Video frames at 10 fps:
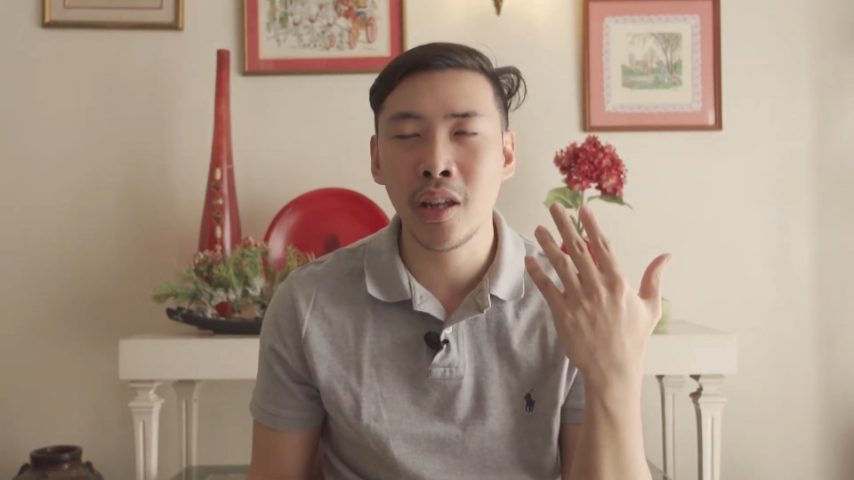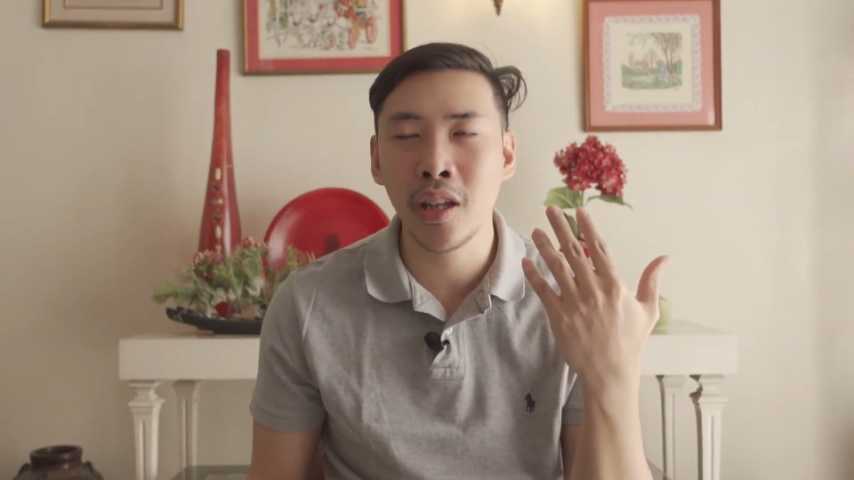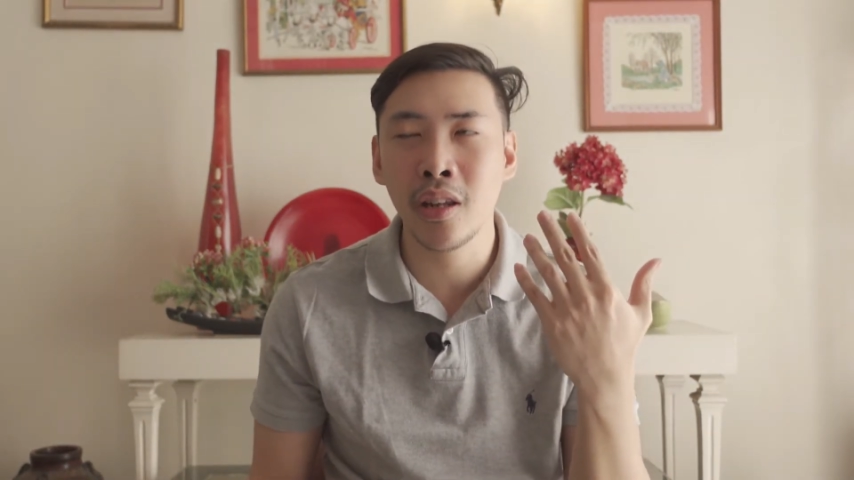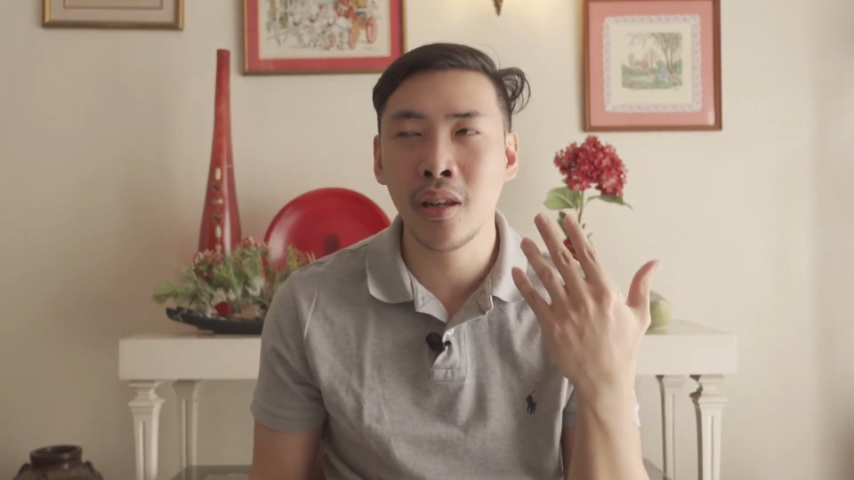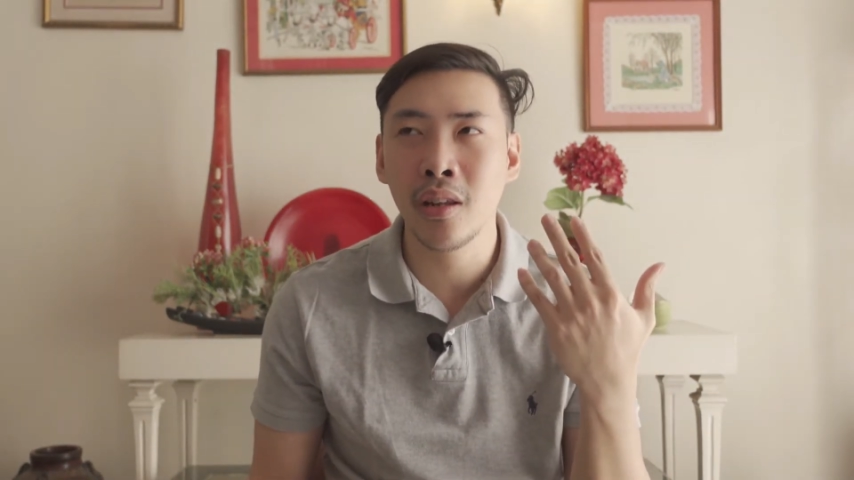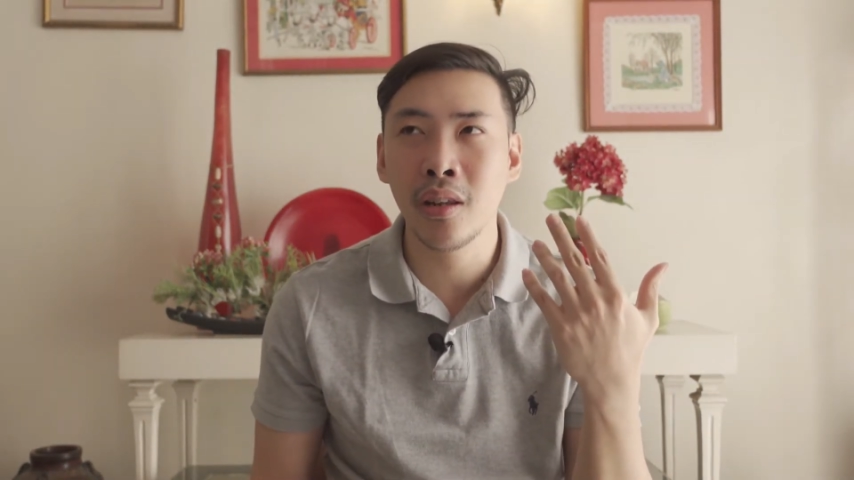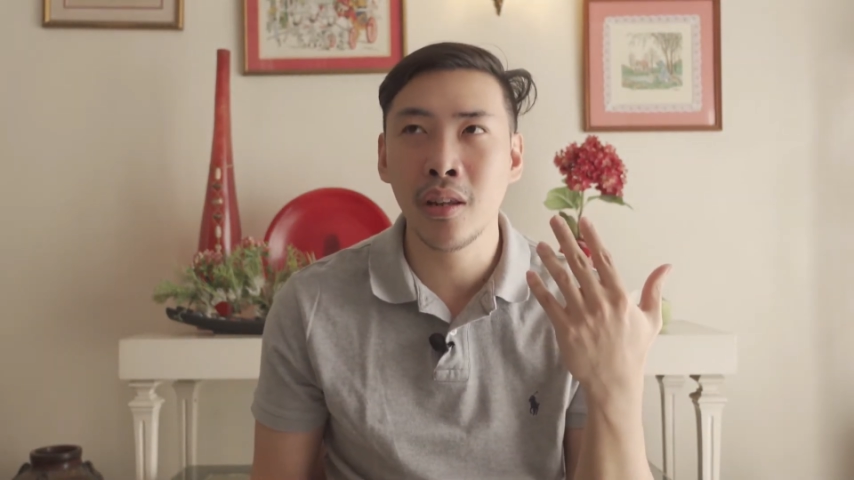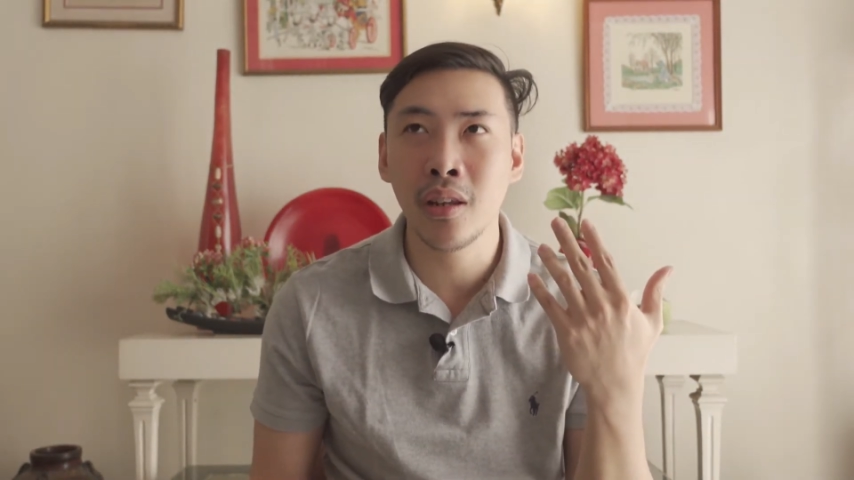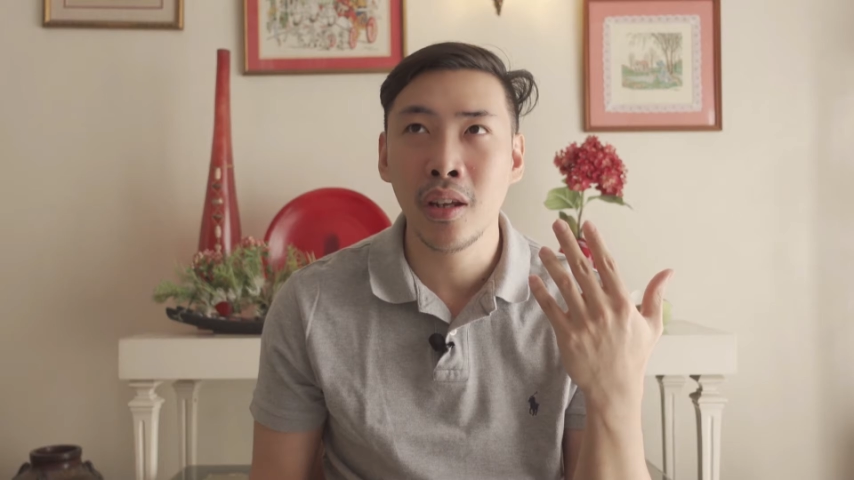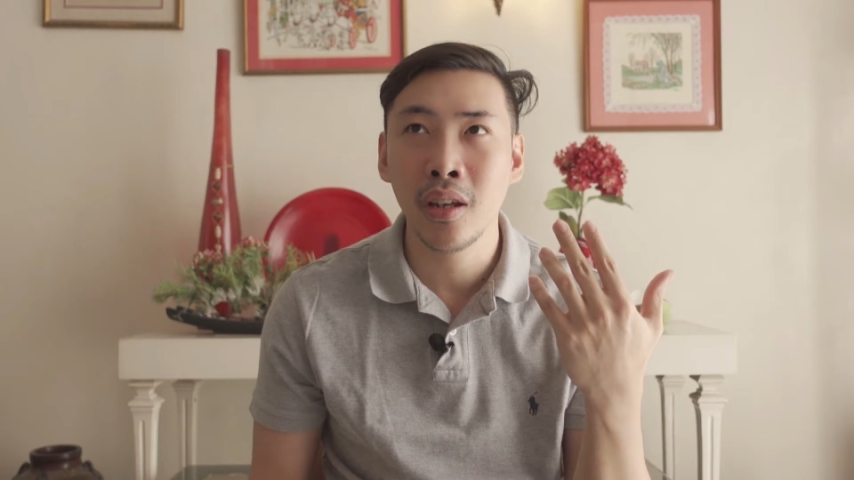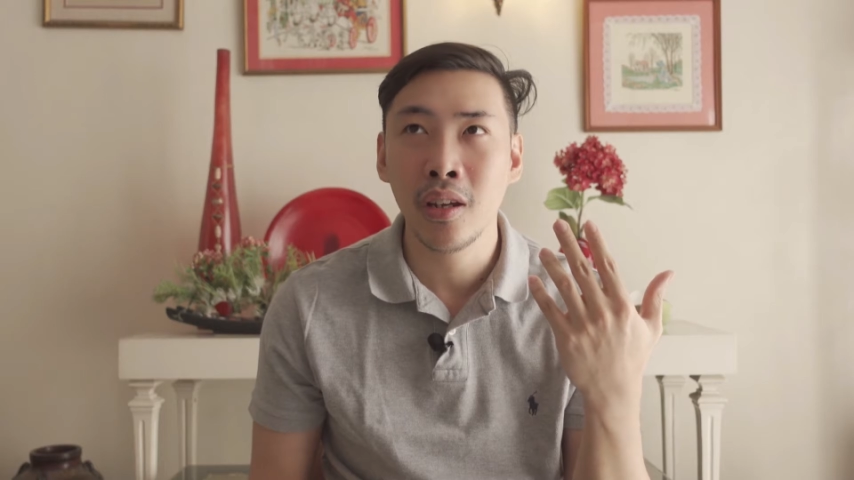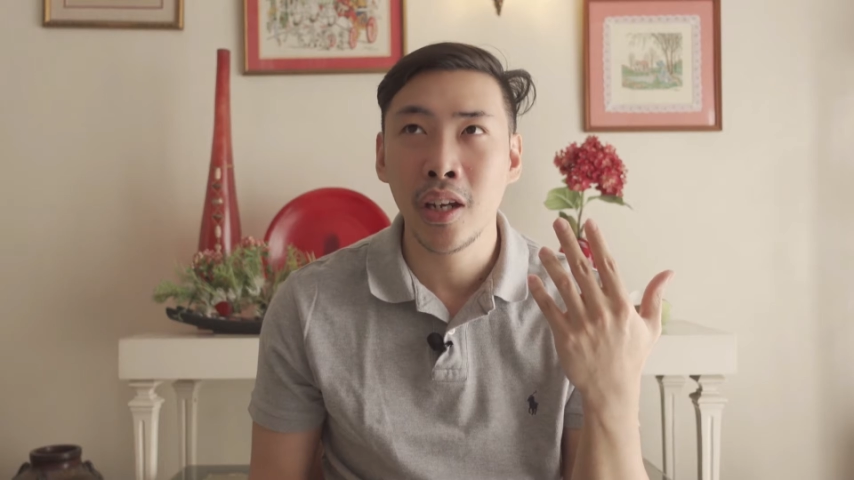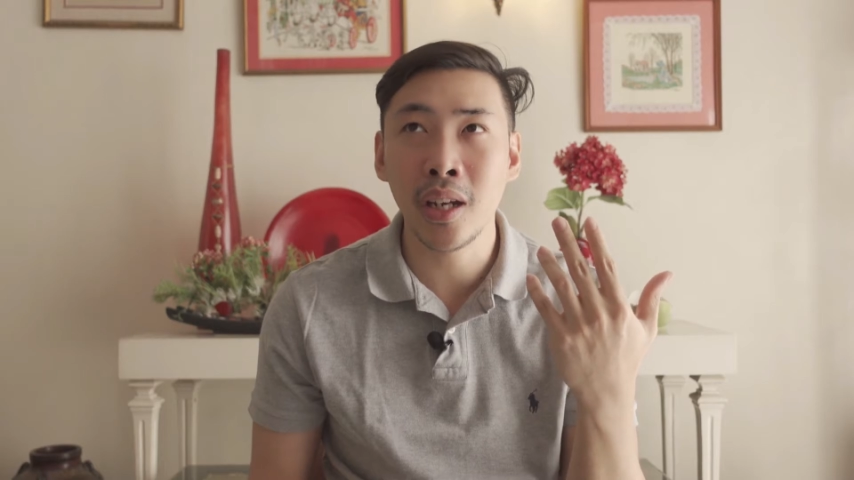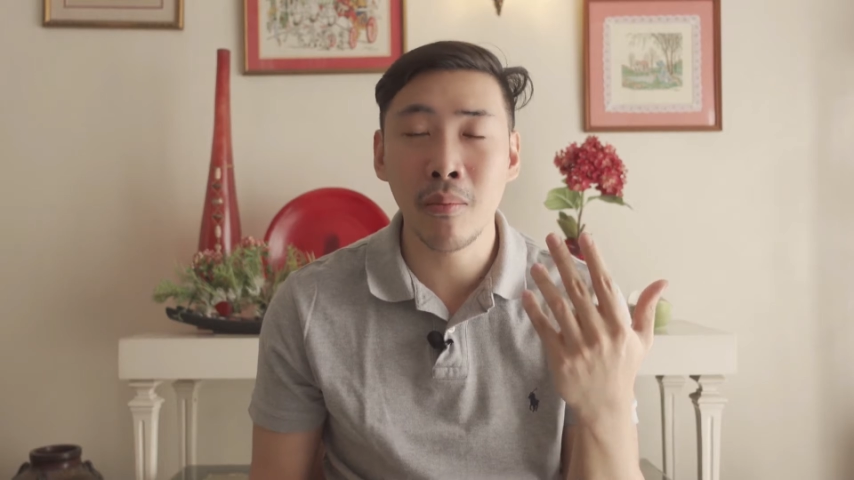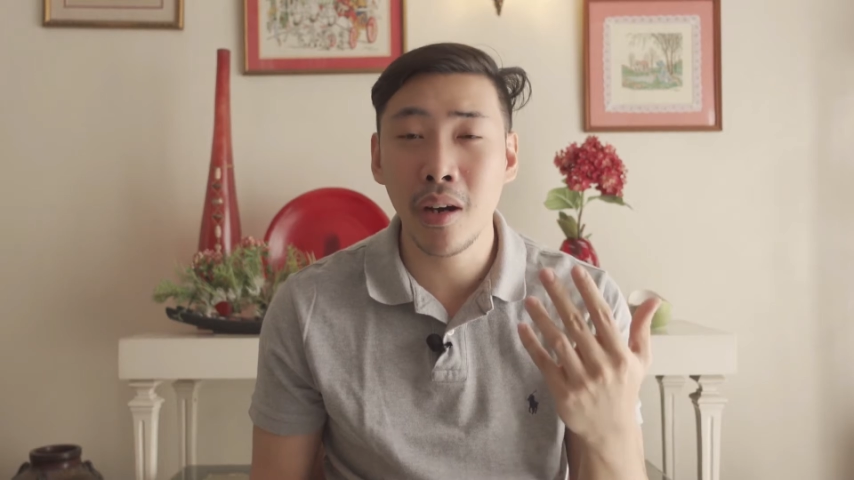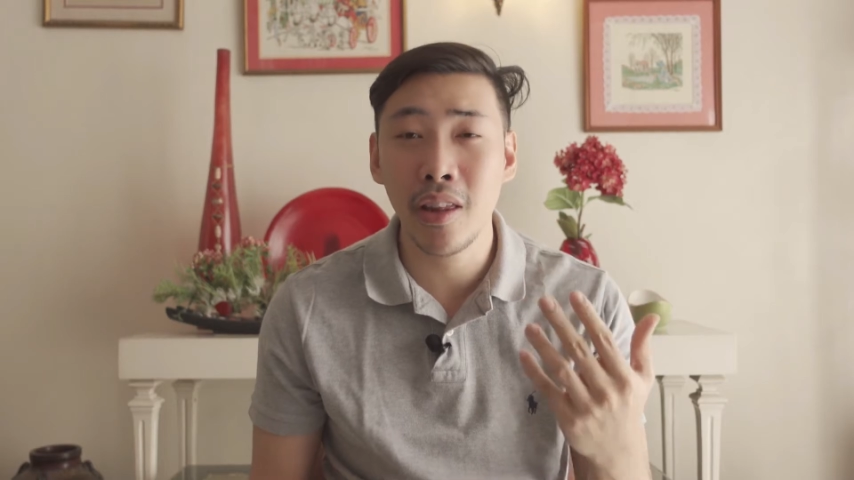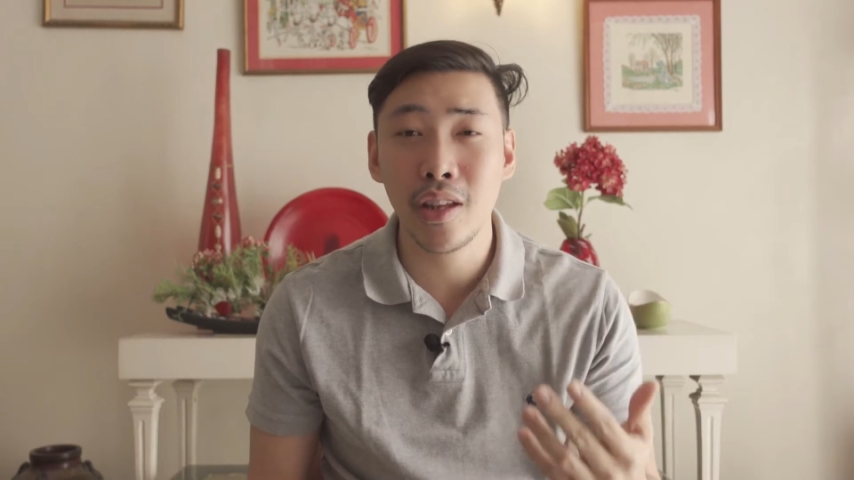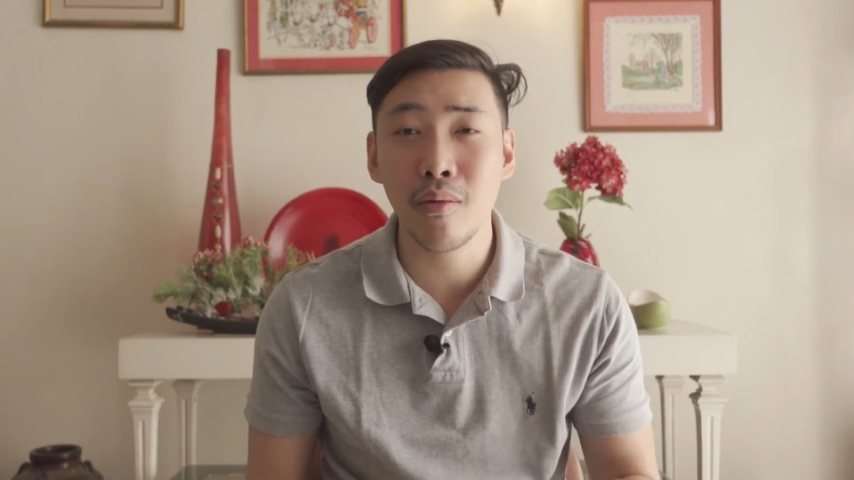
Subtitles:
in a month